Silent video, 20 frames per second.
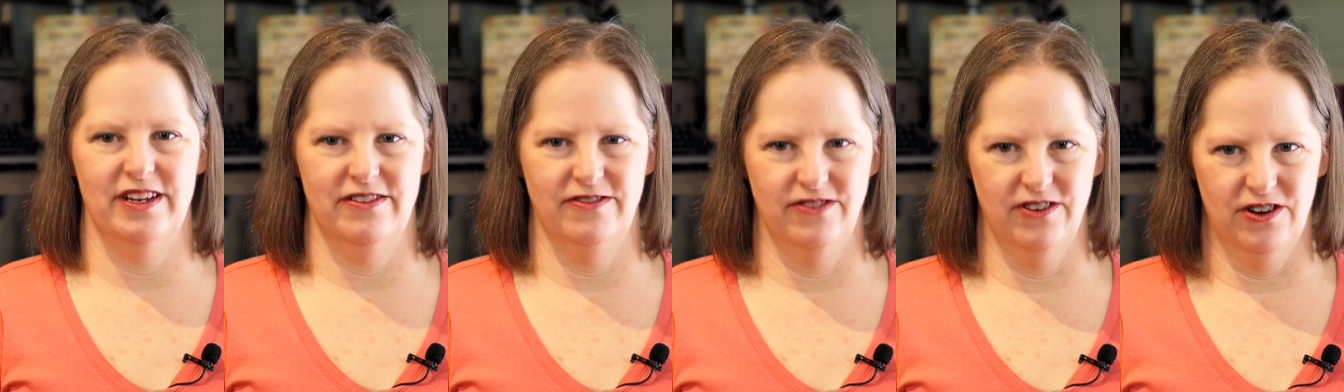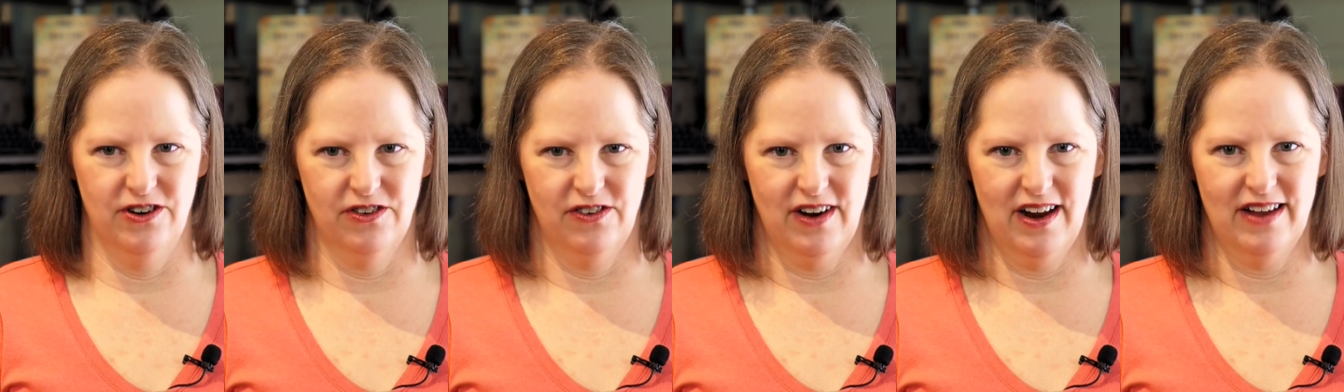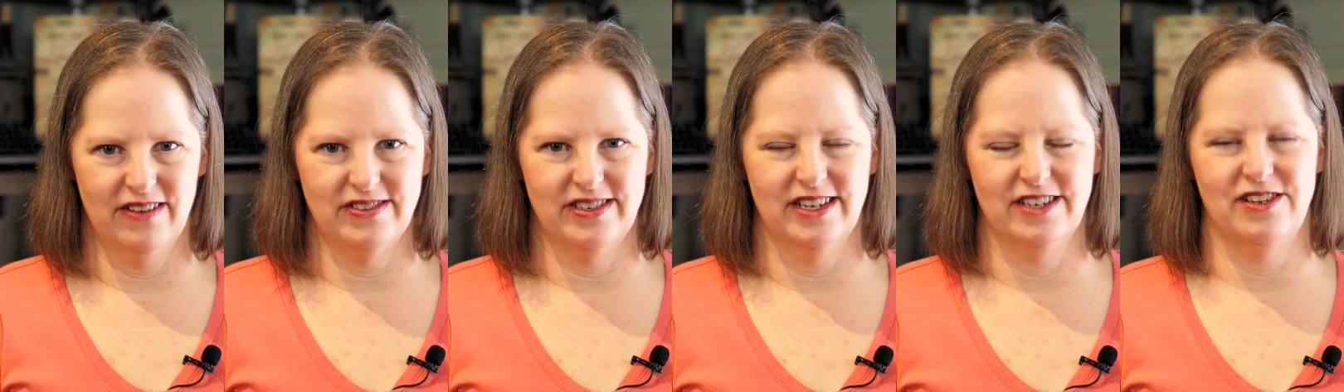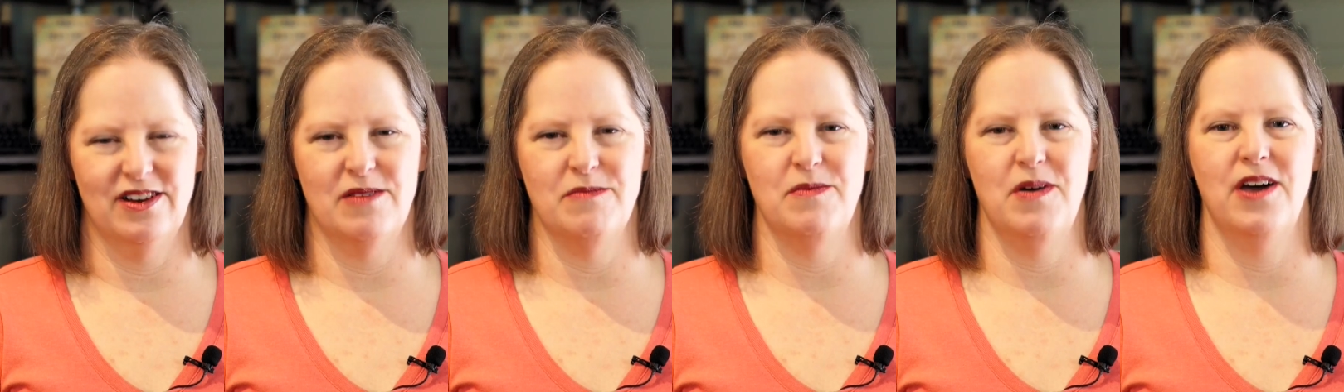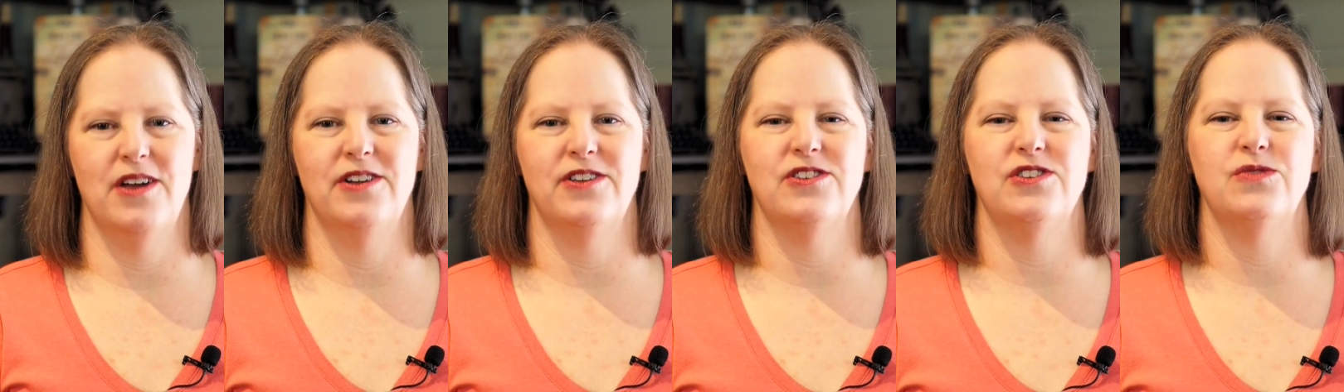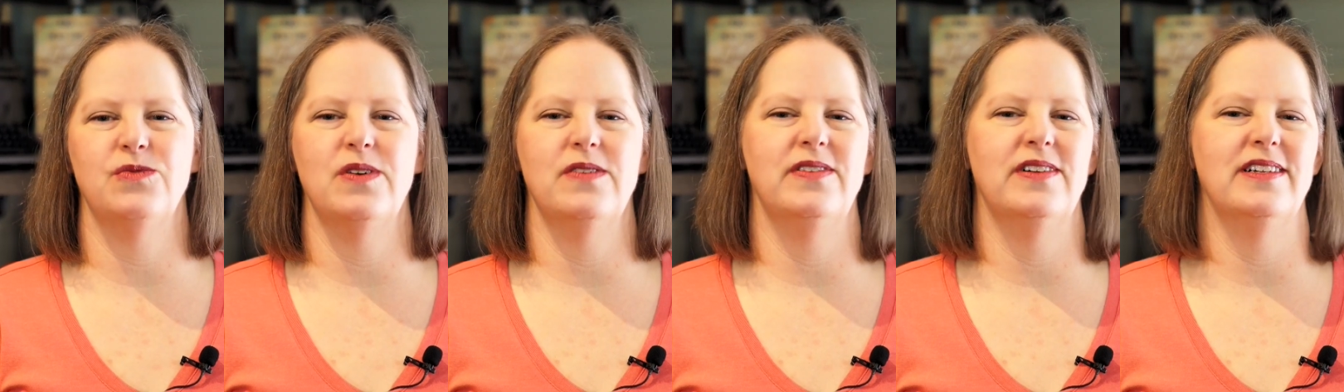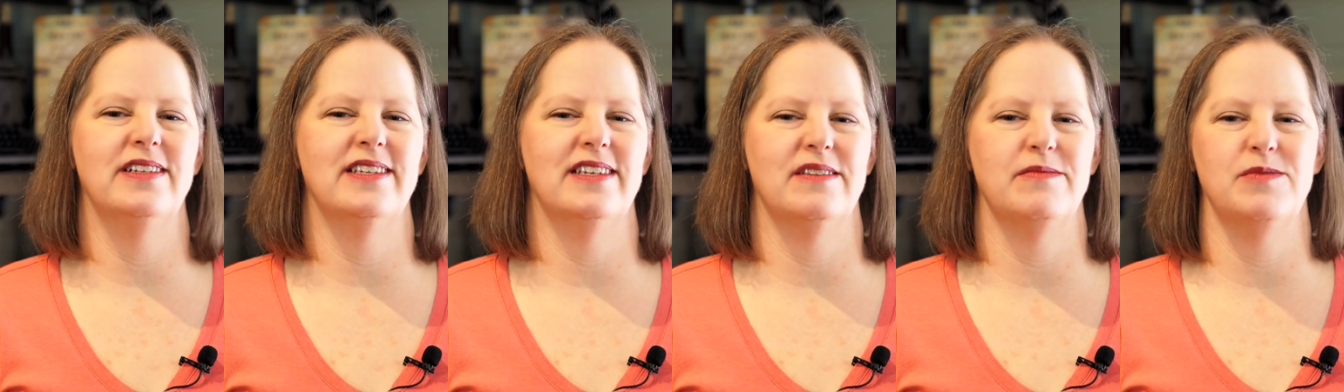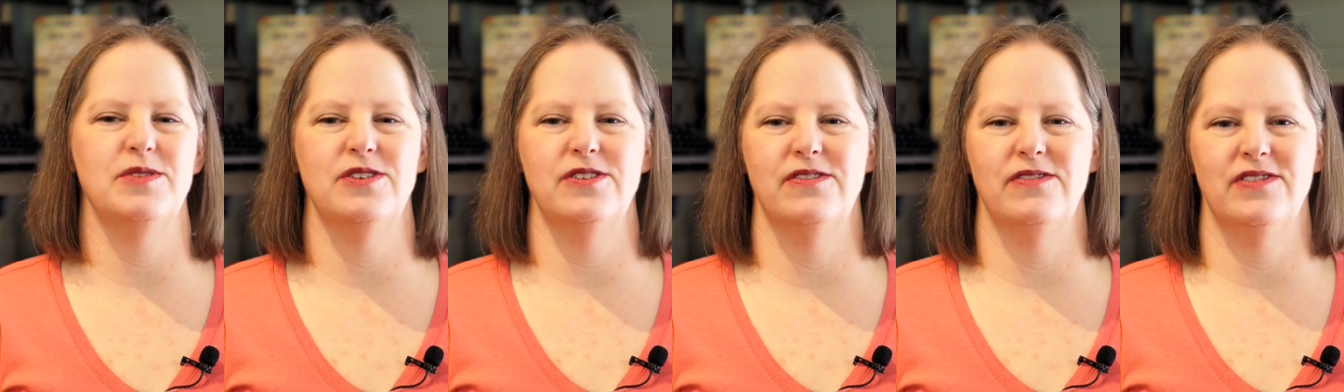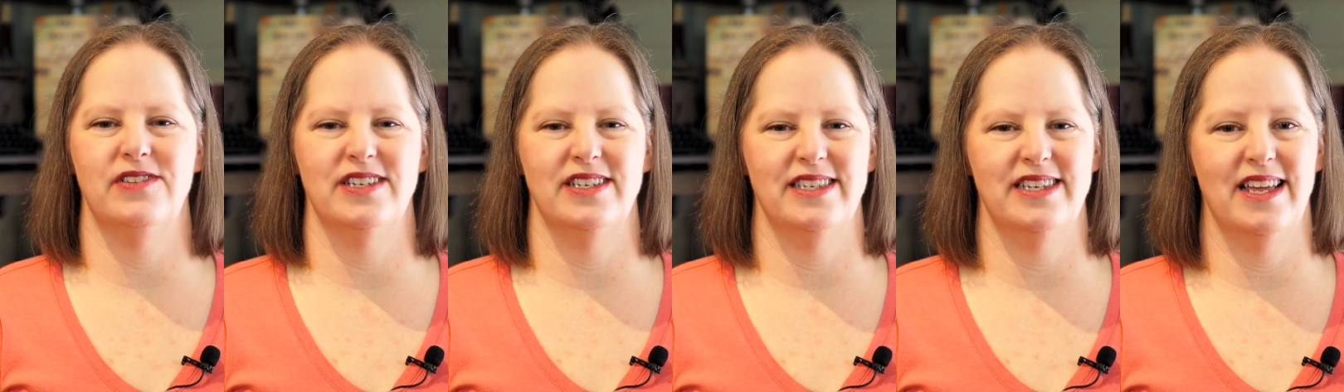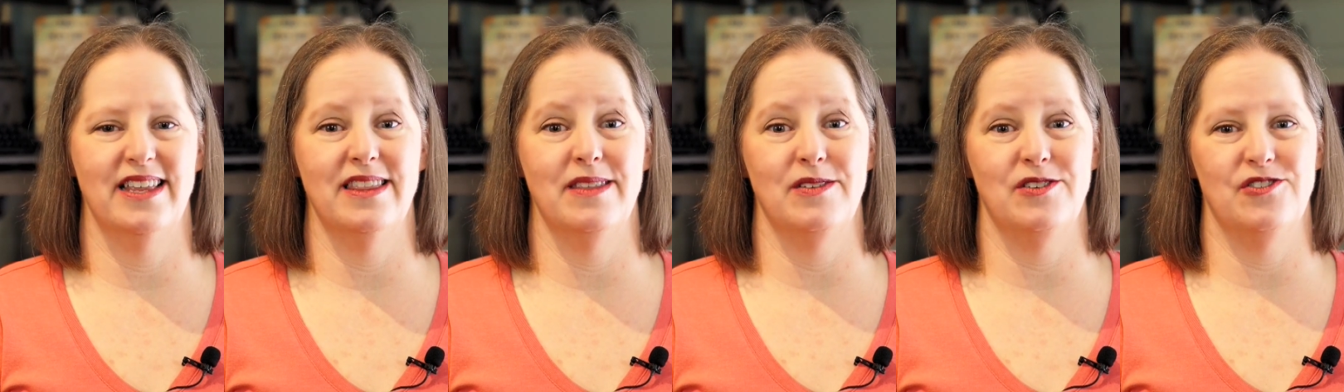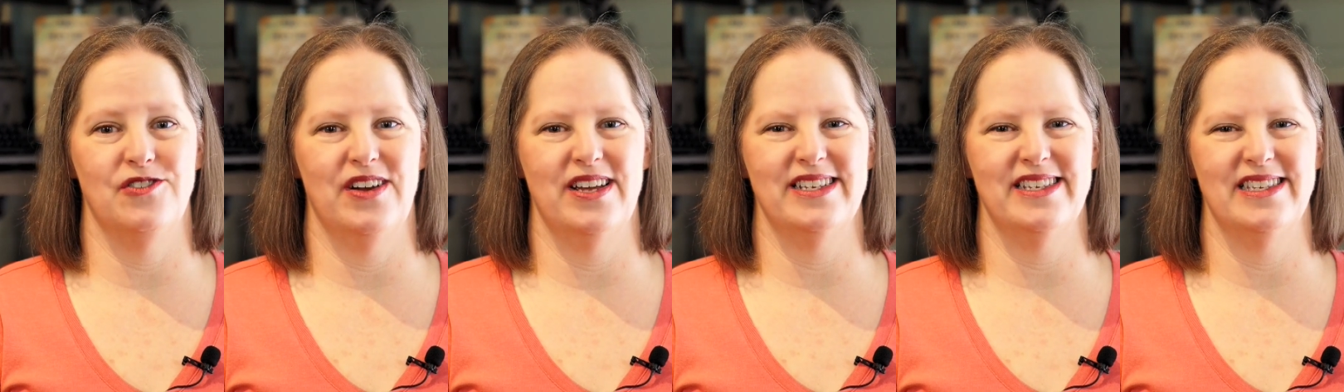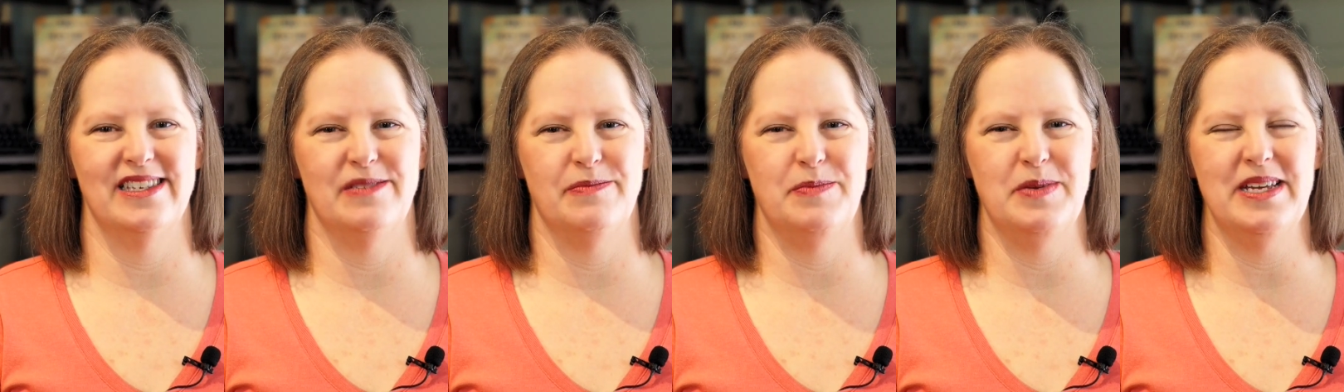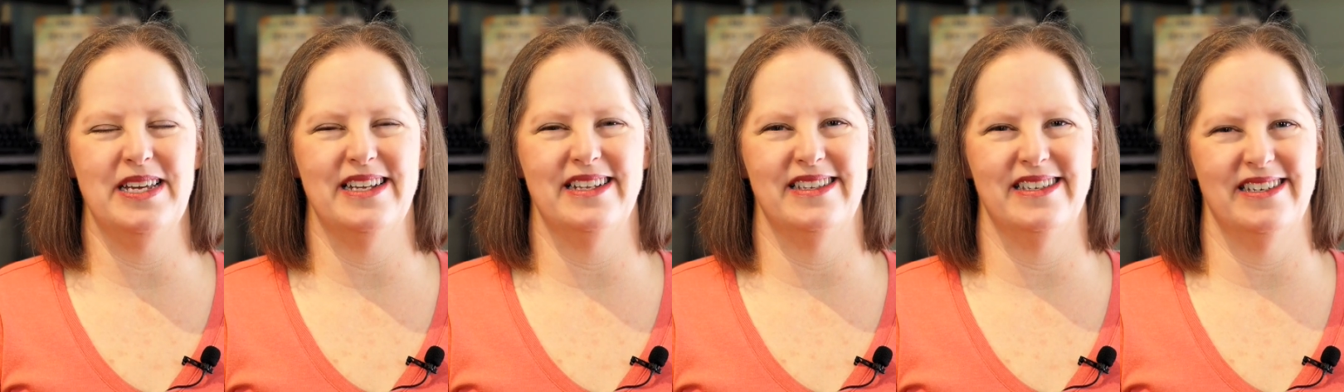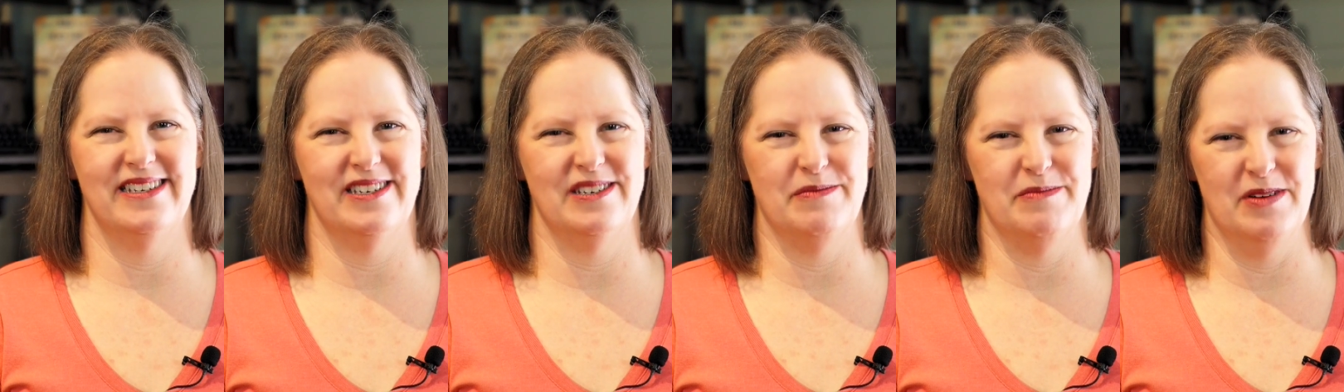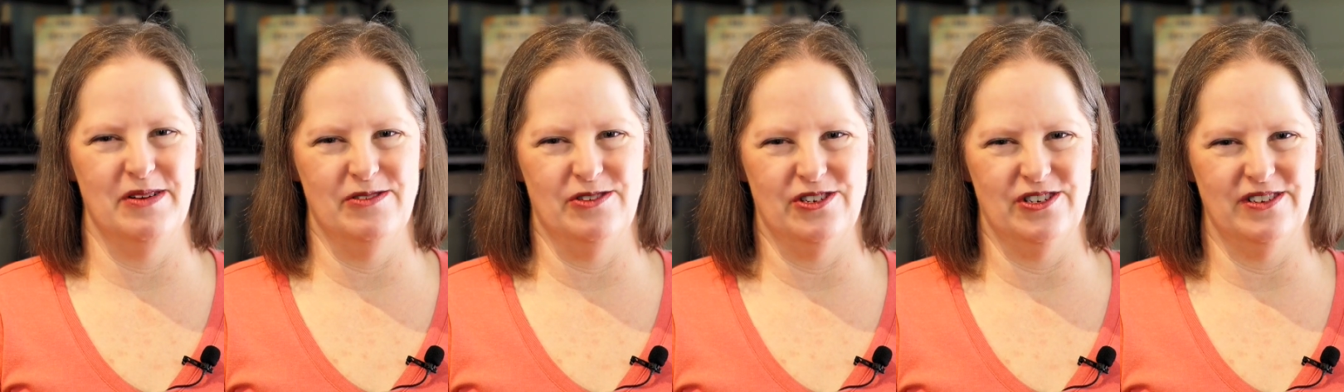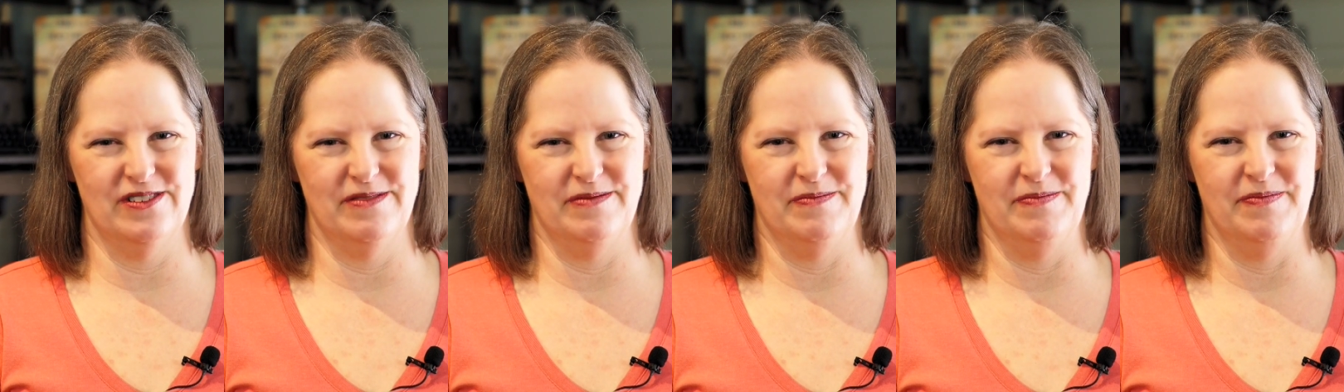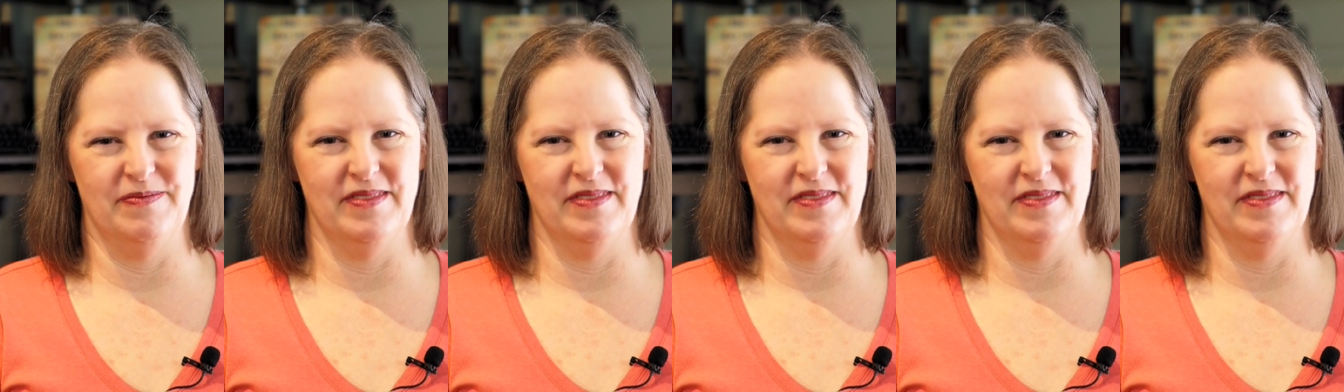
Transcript: of photographs as our model swiveled and moved to send the dress's beads into motion.